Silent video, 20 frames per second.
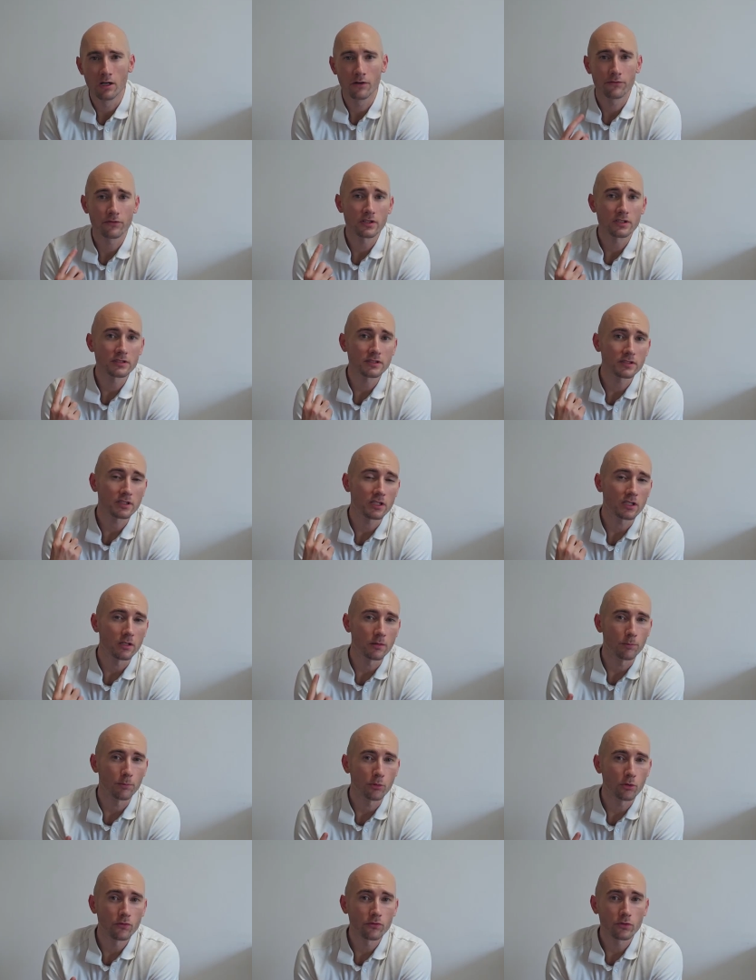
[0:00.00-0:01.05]
First,
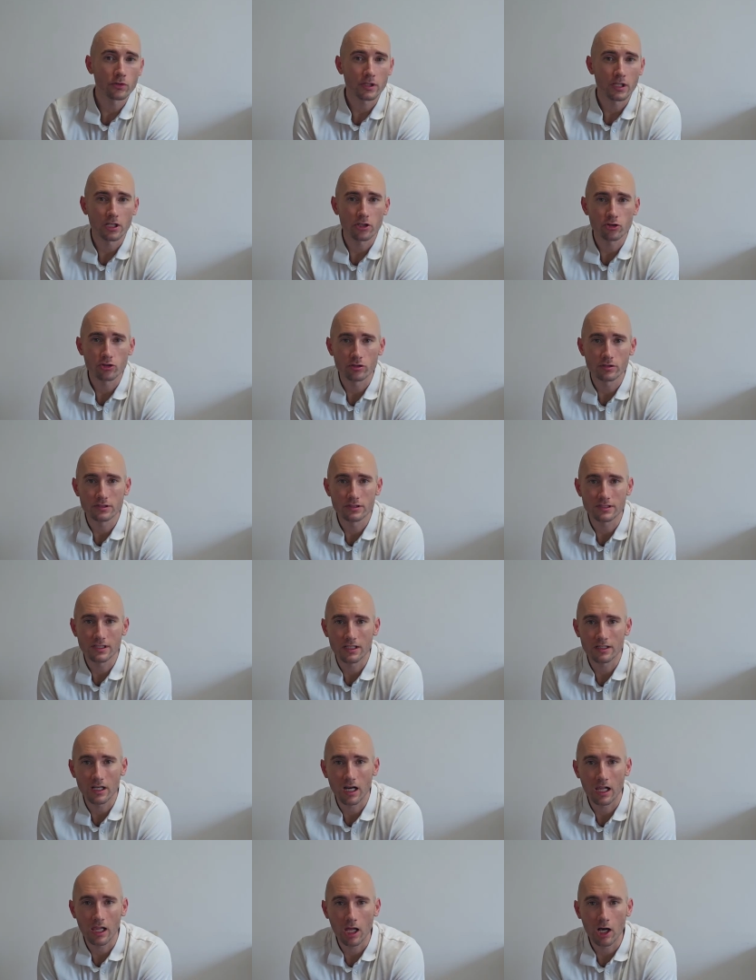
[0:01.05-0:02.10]
improve rotations
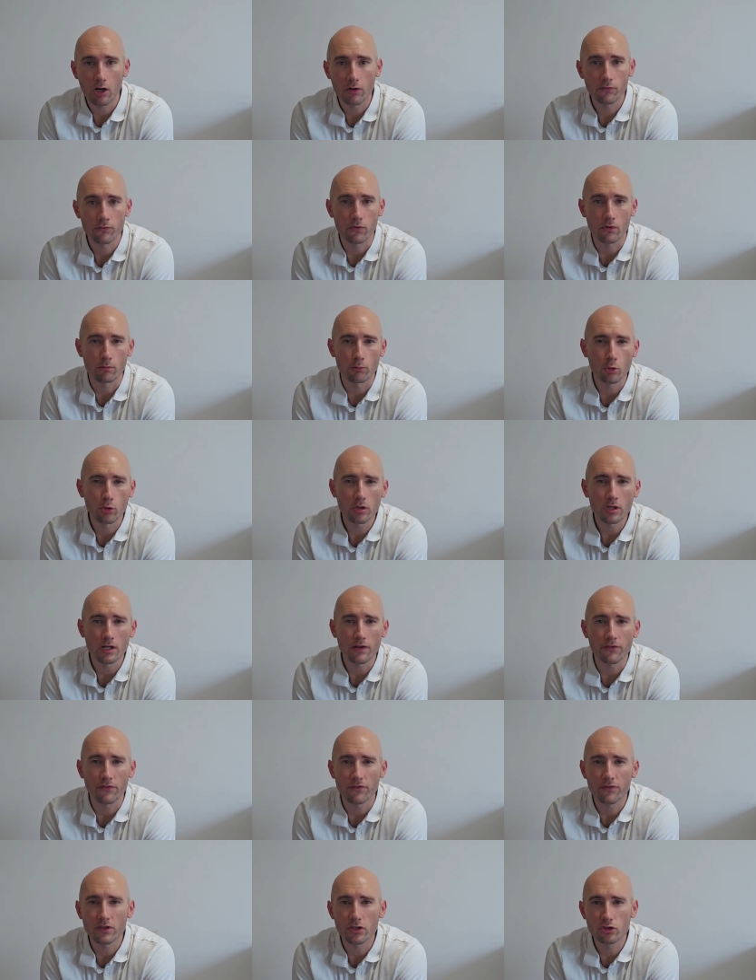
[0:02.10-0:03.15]
that allow for more
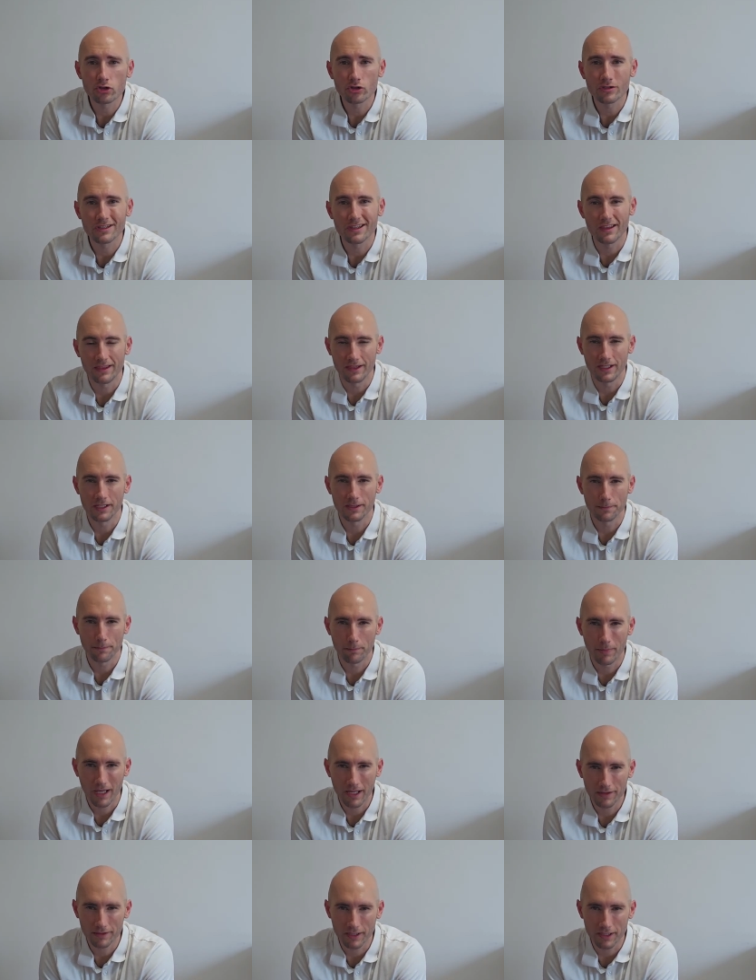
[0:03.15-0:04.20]
efficient knee
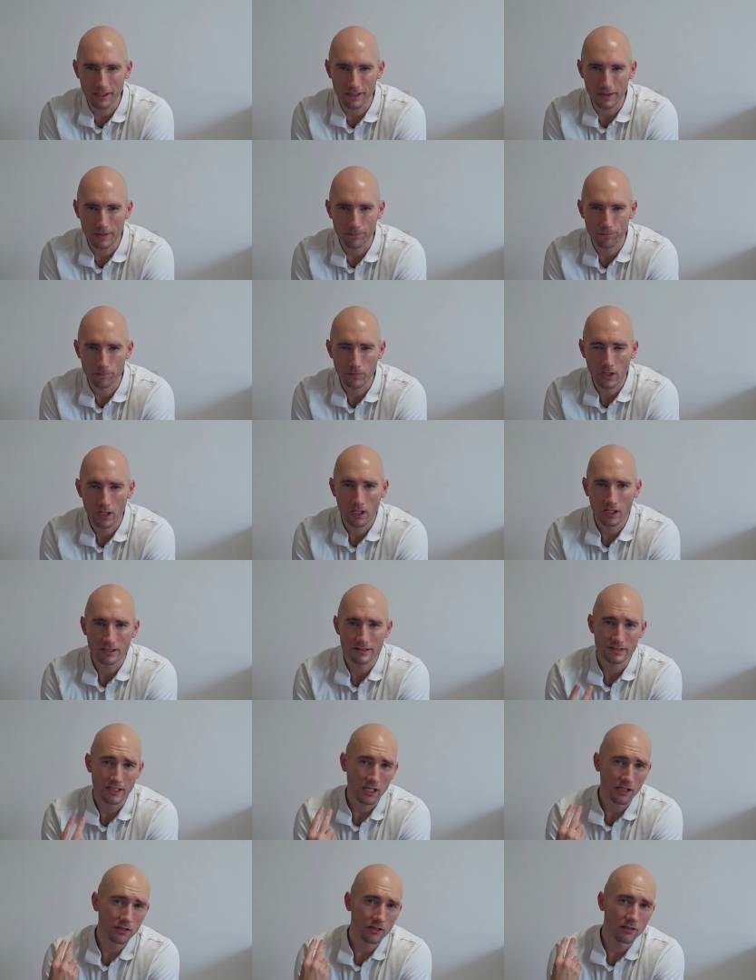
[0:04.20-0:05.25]
bending.
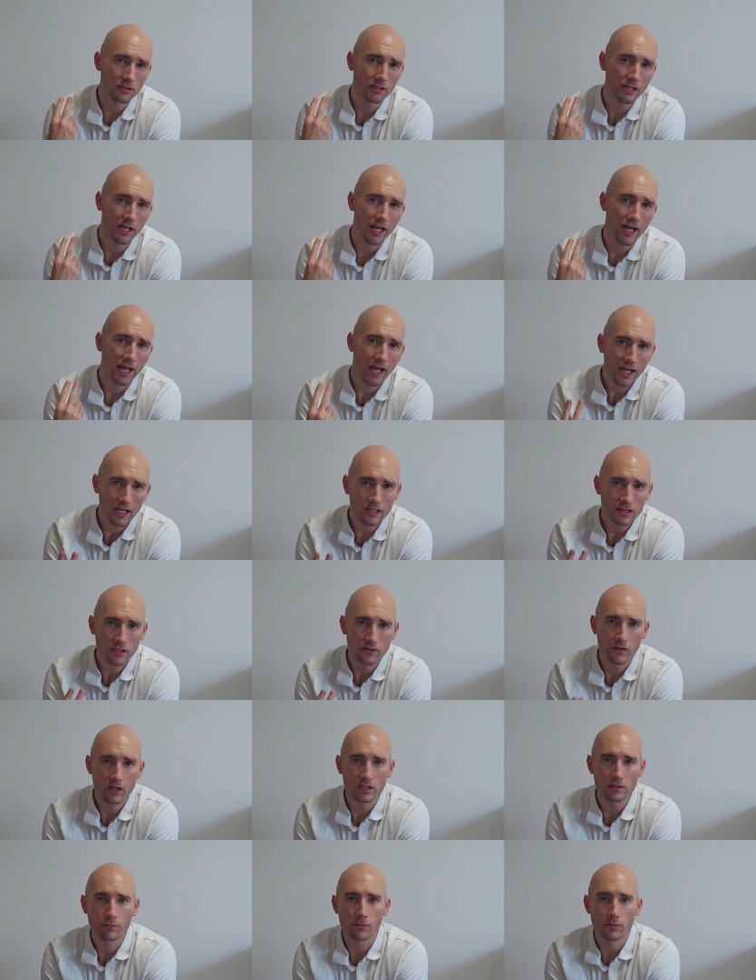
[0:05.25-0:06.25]
Second, activate